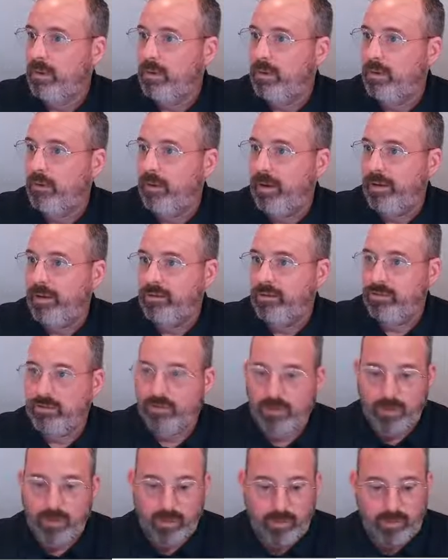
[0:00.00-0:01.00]
All right,
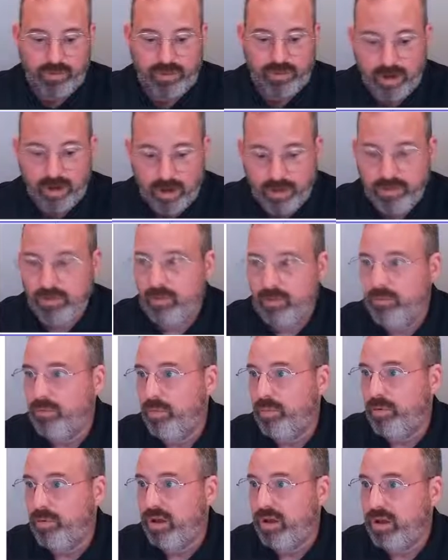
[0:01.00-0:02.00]
so the other
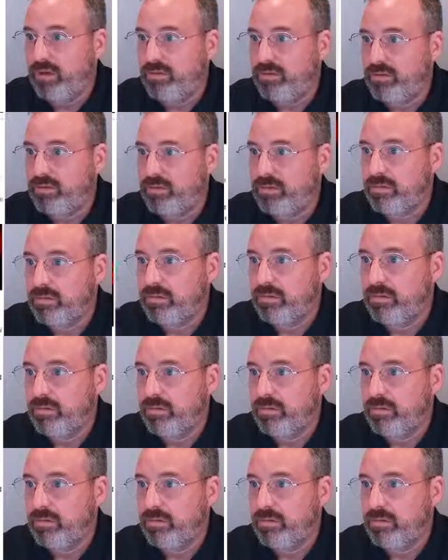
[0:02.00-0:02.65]
replace,